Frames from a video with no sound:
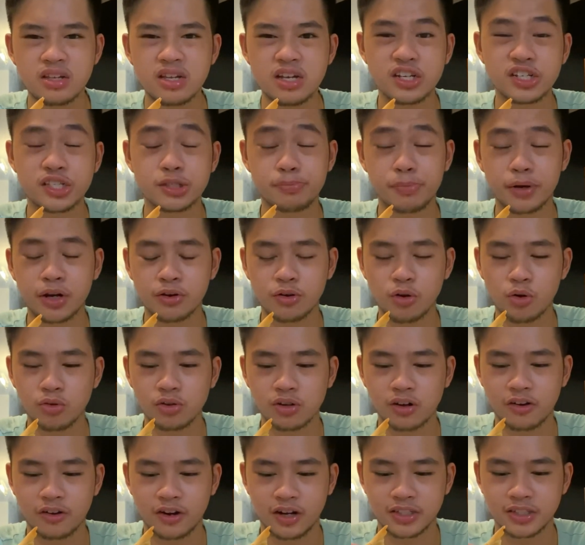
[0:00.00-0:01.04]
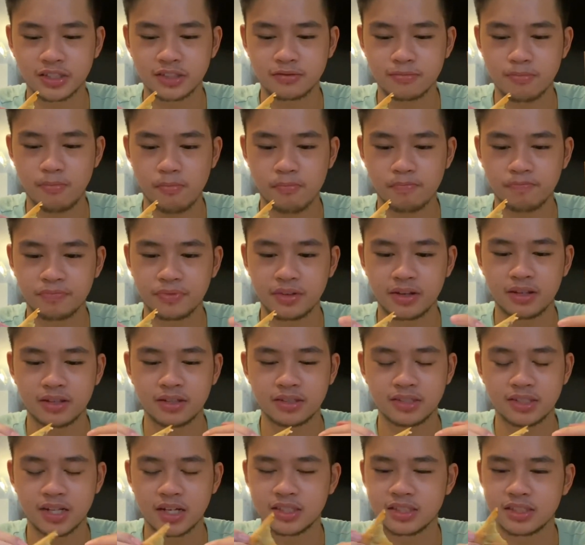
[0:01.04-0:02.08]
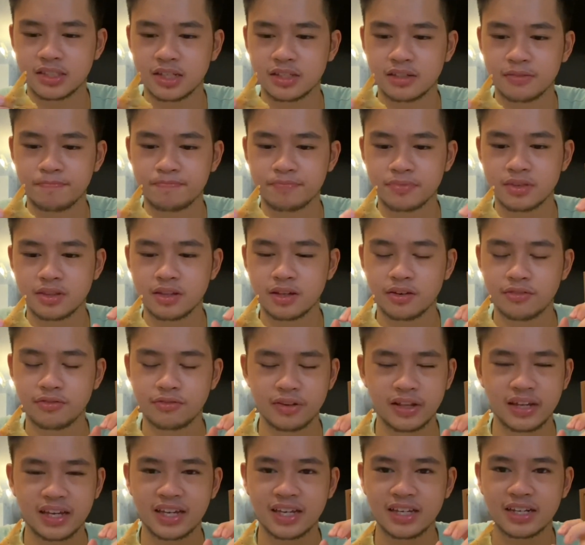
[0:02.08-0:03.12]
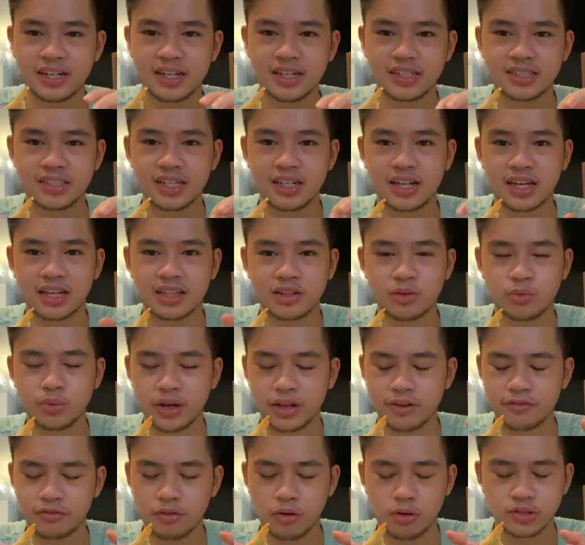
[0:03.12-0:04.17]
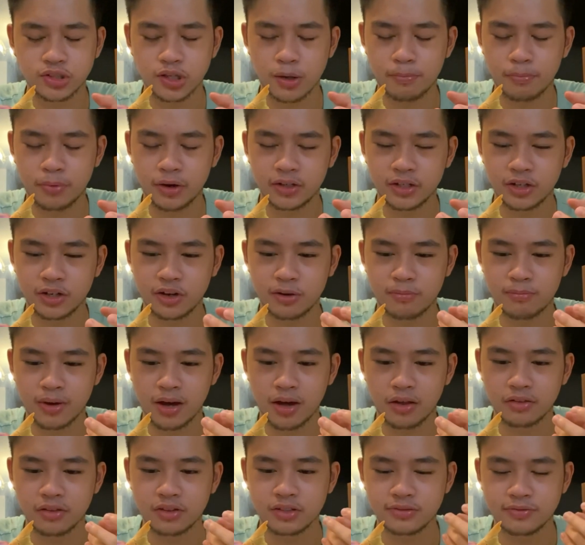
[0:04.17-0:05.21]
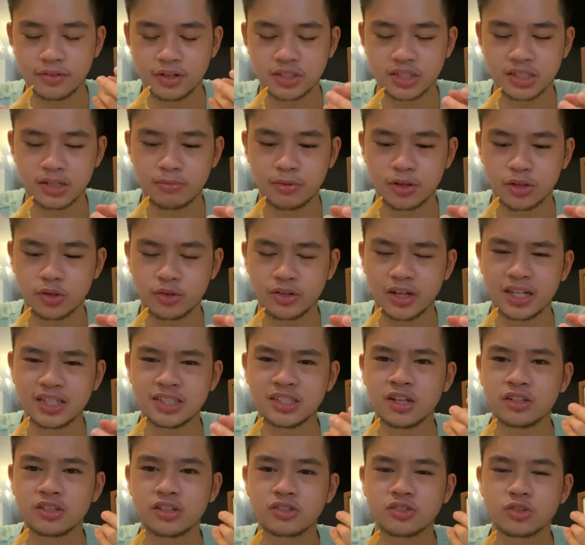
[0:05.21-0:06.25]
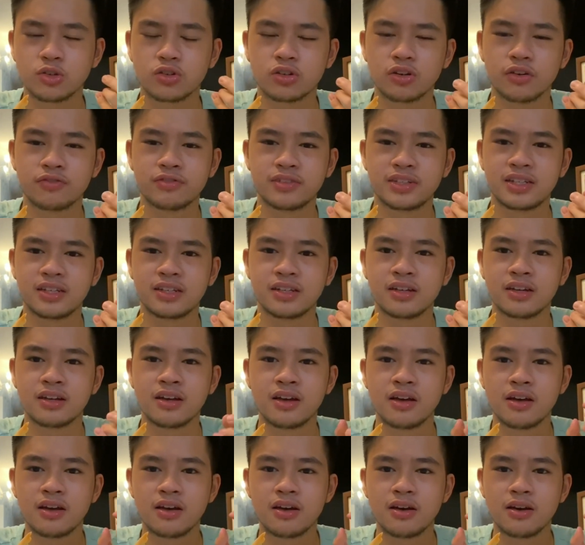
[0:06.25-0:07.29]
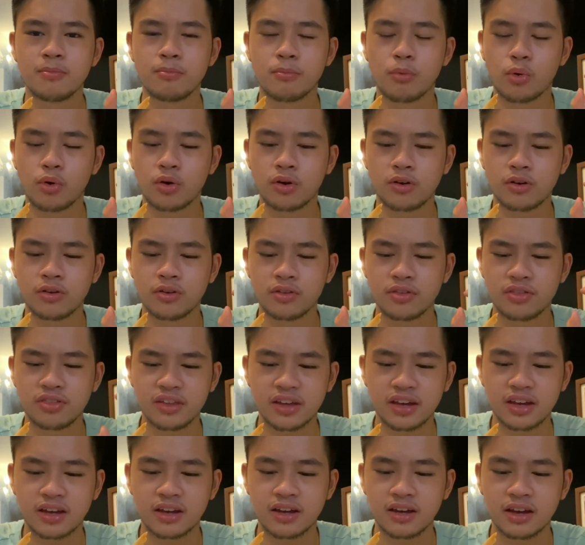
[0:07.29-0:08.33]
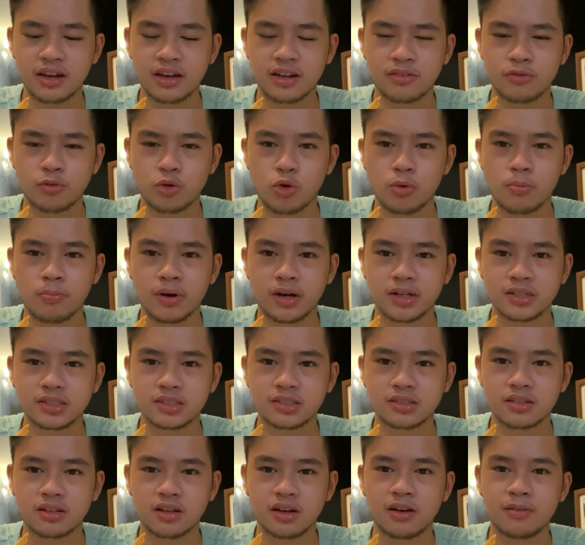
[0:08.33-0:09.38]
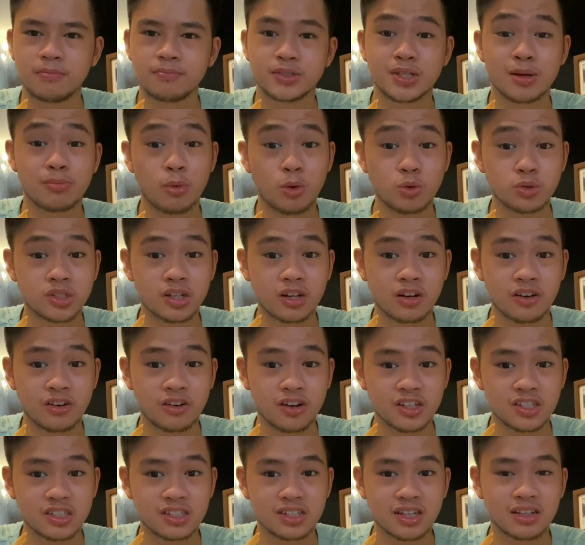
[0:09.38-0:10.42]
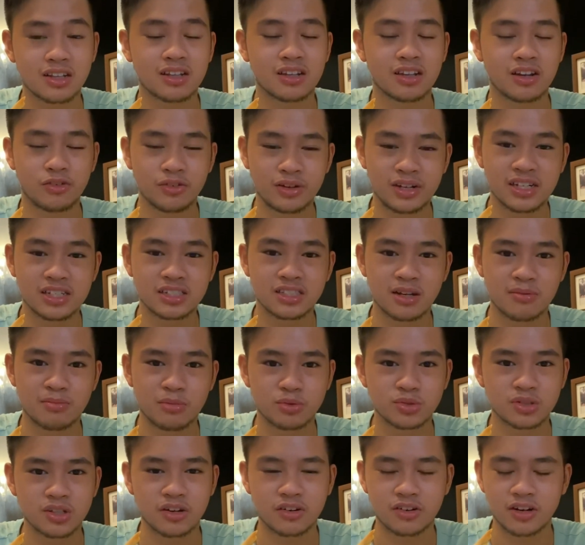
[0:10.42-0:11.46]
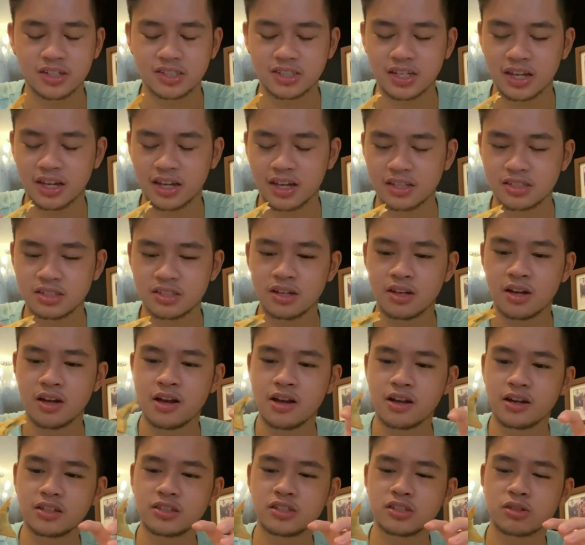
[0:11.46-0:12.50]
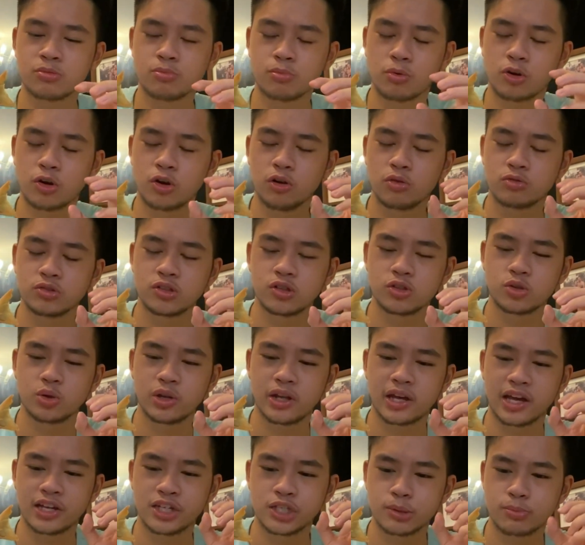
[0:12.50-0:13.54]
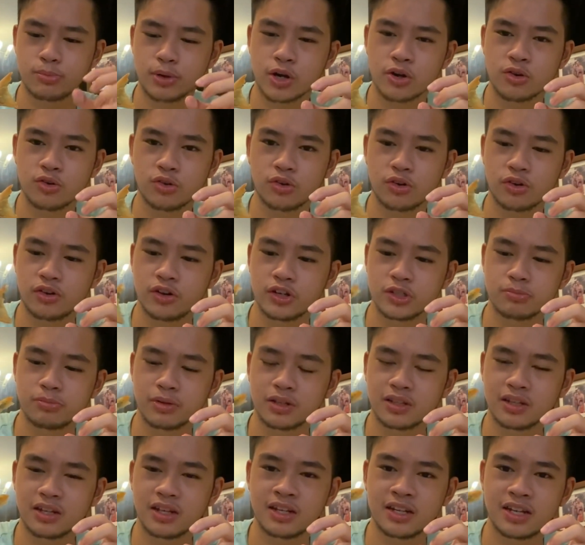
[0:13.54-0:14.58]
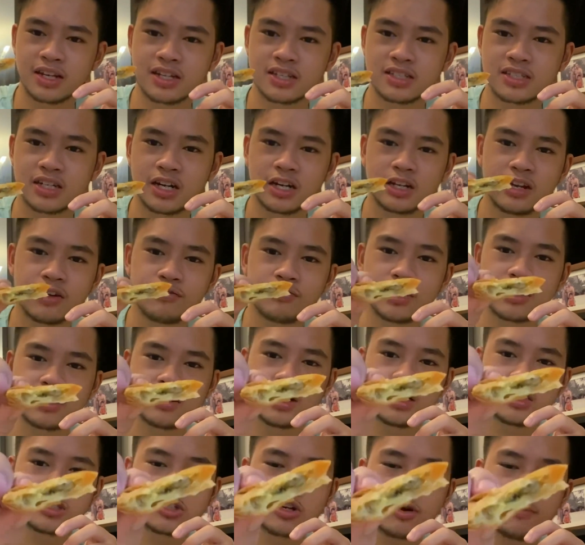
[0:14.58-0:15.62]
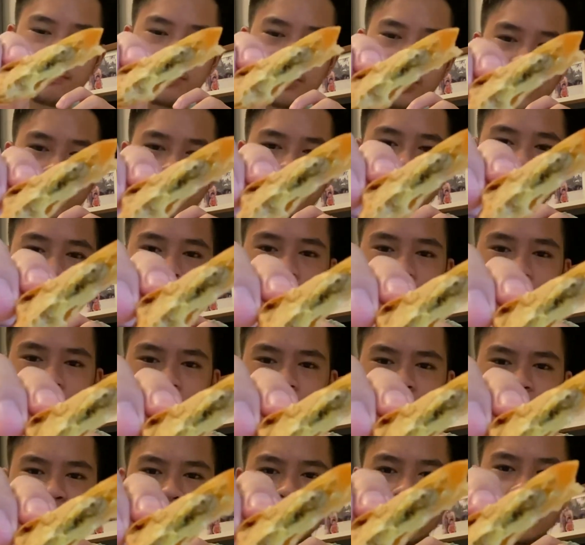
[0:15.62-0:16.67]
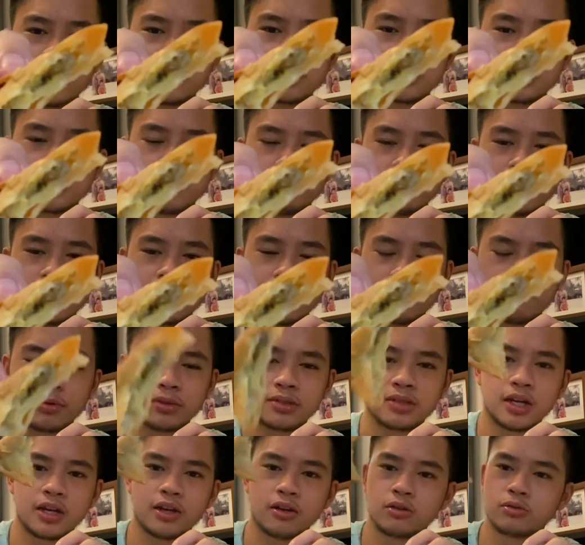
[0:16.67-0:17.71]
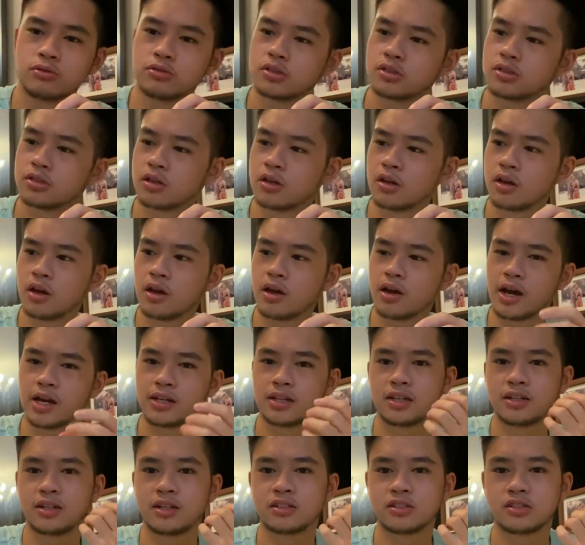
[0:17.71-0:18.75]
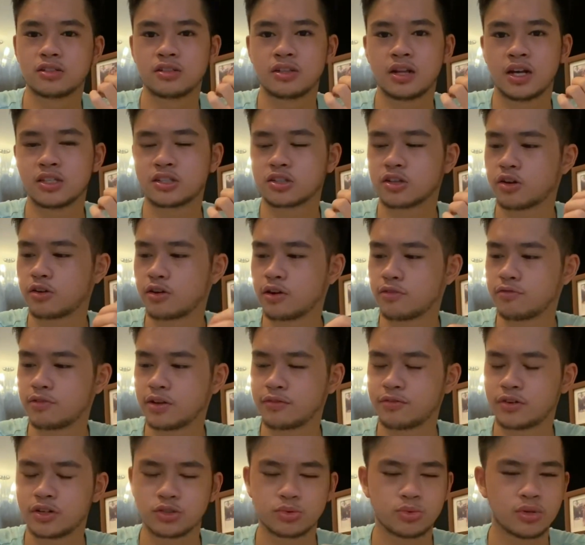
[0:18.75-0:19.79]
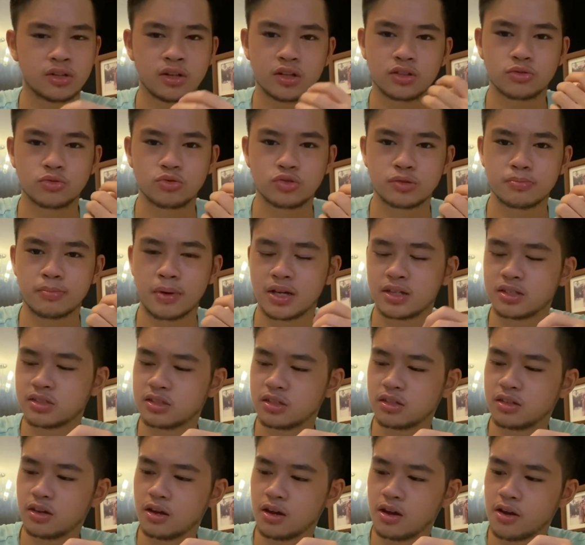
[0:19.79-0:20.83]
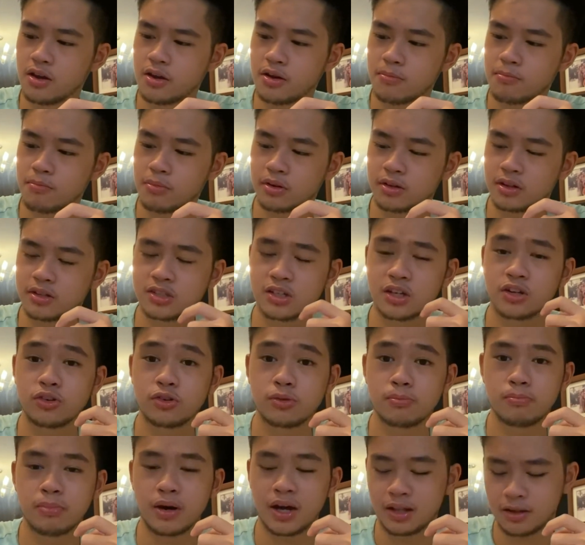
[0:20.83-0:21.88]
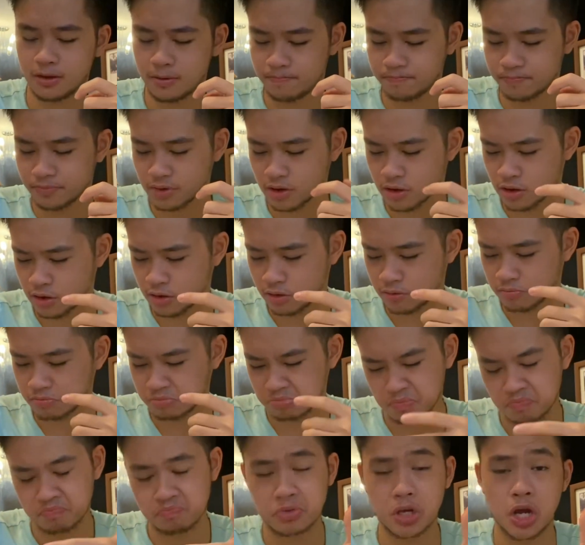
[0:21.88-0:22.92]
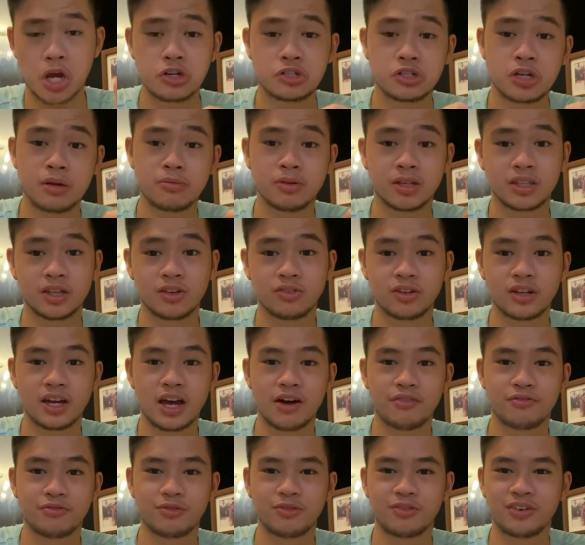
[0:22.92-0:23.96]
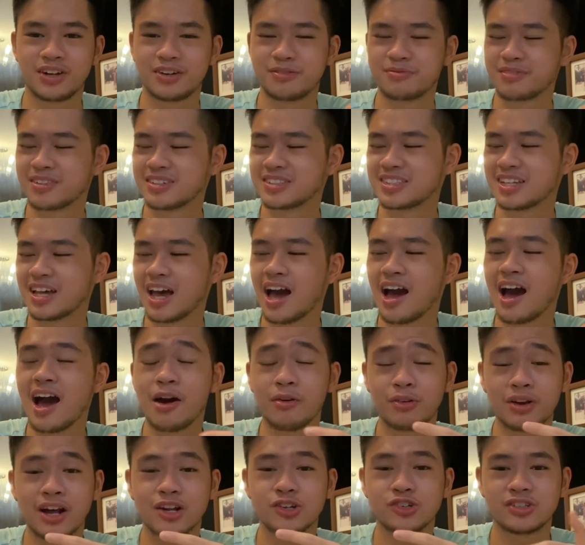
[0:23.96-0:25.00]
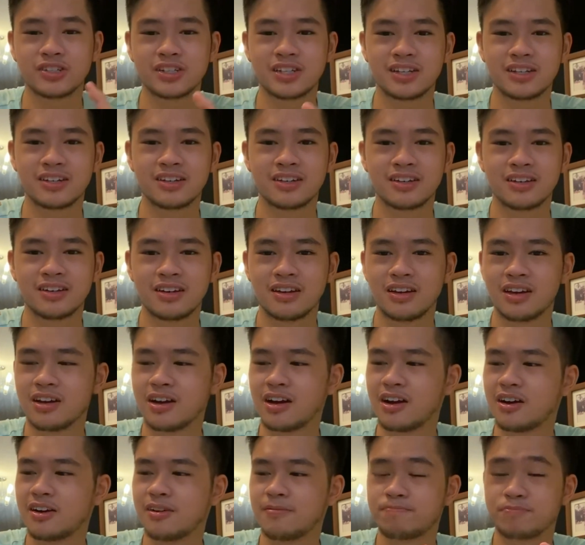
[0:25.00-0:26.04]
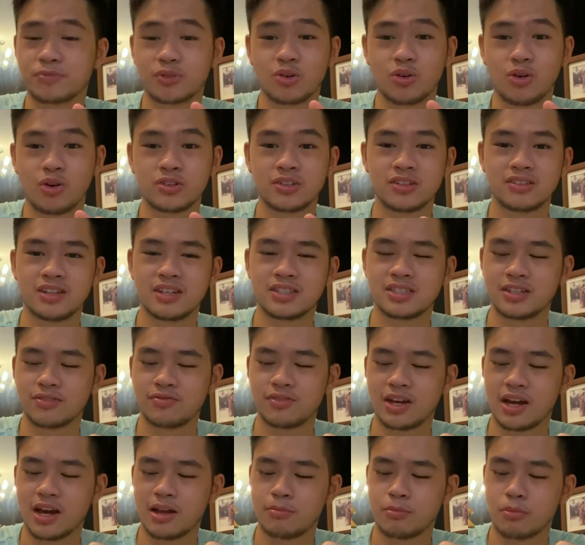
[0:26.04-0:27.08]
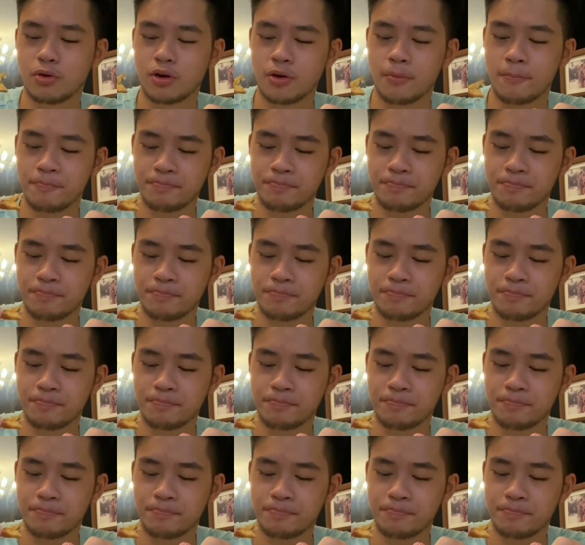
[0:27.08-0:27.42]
spring roll crust, in the sense that the flakiness and like the way it falls apart in your mouth is very similar to that. It's not sort of the more thick and robust samosa crust, like the real samosa crust, I guess. This is closer to like a spring roll crust, but in the inside you have that nice combination of some meat and potatoes, and then a nice curry flavor as well. Not too spicy, but it's a good bite. And a shame that they only have one, because I would actually order this if they had more.